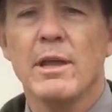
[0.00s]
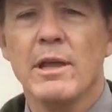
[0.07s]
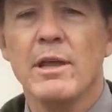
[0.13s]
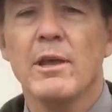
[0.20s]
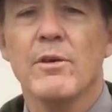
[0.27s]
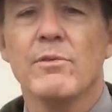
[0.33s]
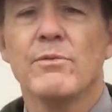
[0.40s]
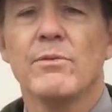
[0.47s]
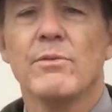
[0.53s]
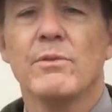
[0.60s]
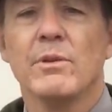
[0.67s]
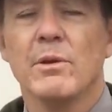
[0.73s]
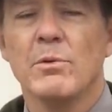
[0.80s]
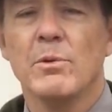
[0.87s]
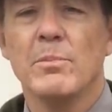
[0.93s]
if
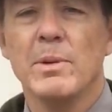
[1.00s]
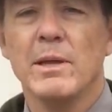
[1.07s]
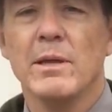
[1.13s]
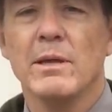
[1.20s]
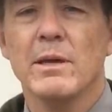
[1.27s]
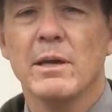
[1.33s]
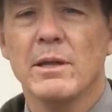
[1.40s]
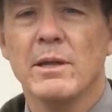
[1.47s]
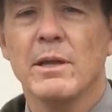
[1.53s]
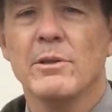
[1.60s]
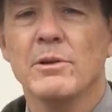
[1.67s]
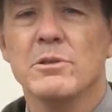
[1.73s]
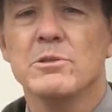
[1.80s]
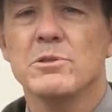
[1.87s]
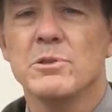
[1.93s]
there will be
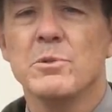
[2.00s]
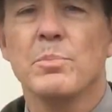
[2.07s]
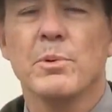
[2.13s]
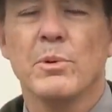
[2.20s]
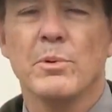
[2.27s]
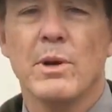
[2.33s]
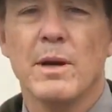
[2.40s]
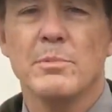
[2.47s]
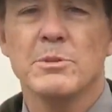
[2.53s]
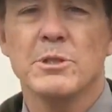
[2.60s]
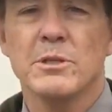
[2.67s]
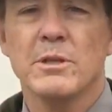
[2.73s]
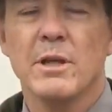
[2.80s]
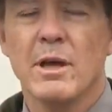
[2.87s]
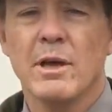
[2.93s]
another super
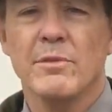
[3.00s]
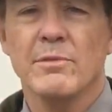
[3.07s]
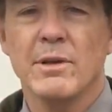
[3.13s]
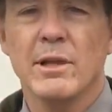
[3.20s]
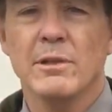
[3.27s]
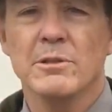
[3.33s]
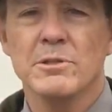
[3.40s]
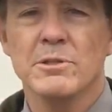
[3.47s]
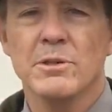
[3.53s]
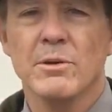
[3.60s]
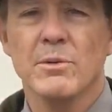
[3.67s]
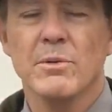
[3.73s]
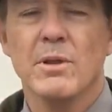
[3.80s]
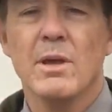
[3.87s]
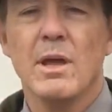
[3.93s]
eruption of Yellowstone.